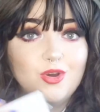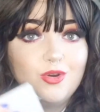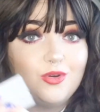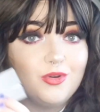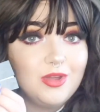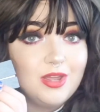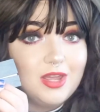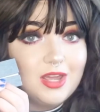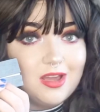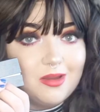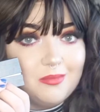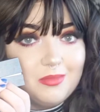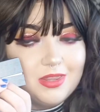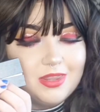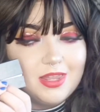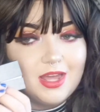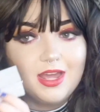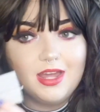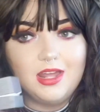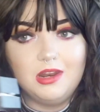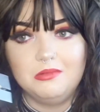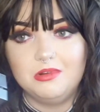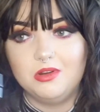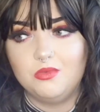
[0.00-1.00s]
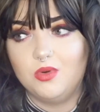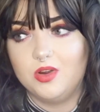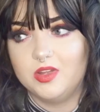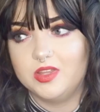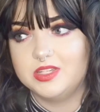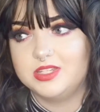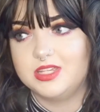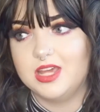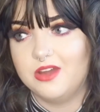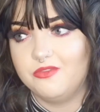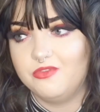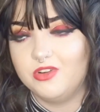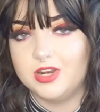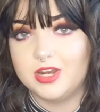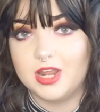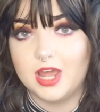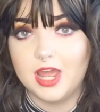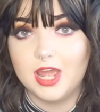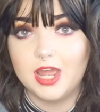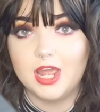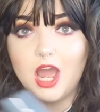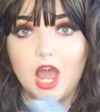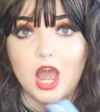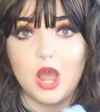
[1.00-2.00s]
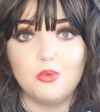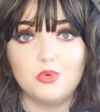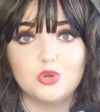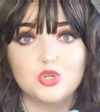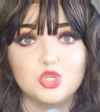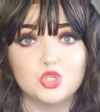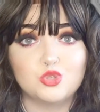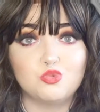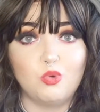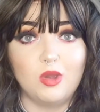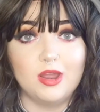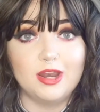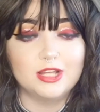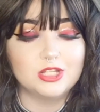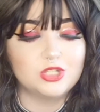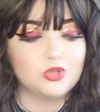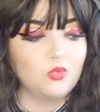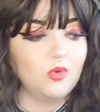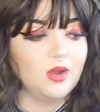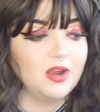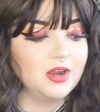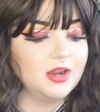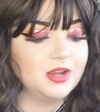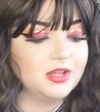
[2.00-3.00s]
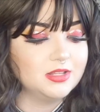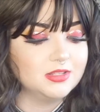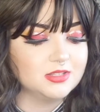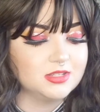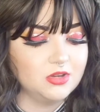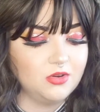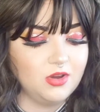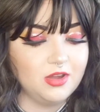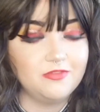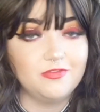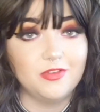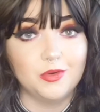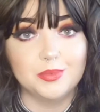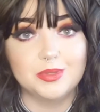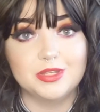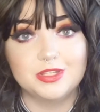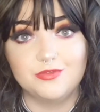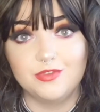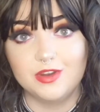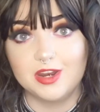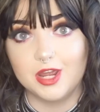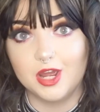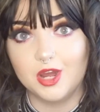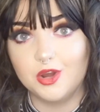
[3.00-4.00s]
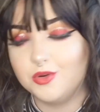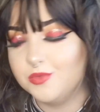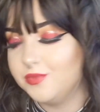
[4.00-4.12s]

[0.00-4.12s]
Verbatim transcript: he got me that and I'm gonna wear this every day. I was just waiting to wear it until I filmed this video.